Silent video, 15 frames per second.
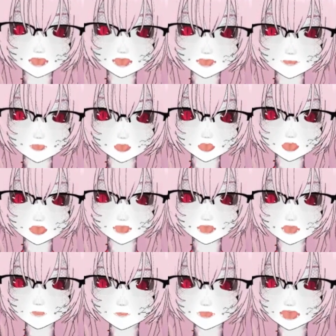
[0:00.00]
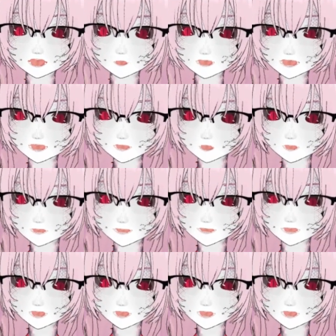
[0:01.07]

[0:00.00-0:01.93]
Be fucking hilarious if they are.